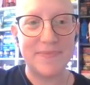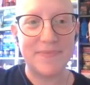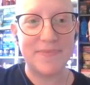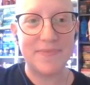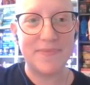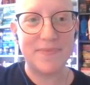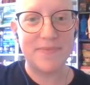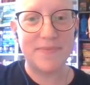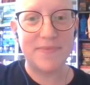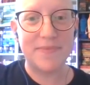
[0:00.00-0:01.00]

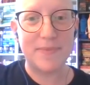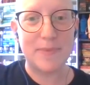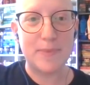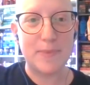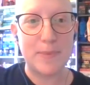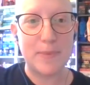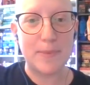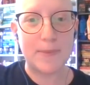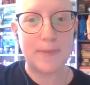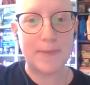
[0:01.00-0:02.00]

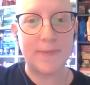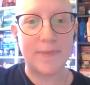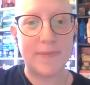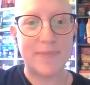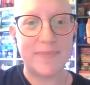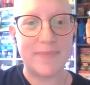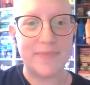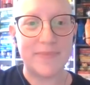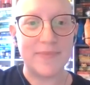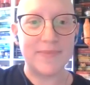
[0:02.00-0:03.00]

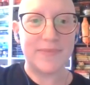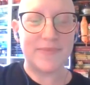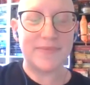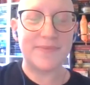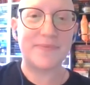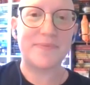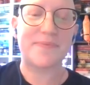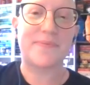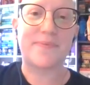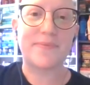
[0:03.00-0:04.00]

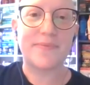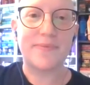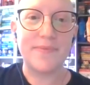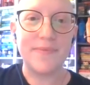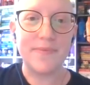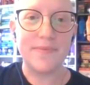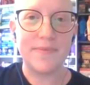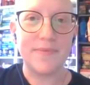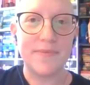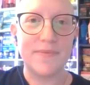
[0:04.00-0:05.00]

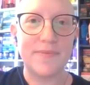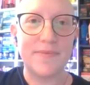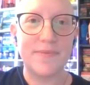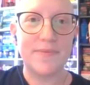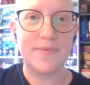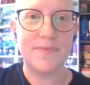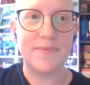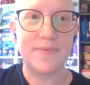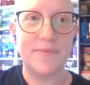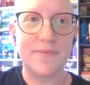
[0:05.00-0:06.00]

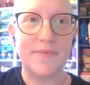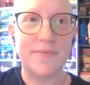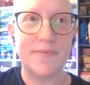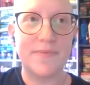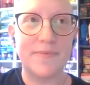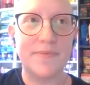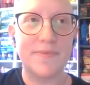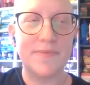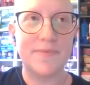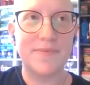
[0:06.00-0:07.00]

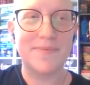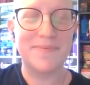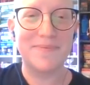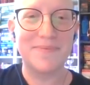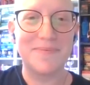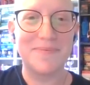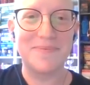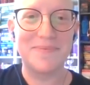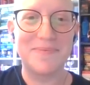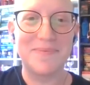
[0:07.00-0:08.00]
This person isn't speaking.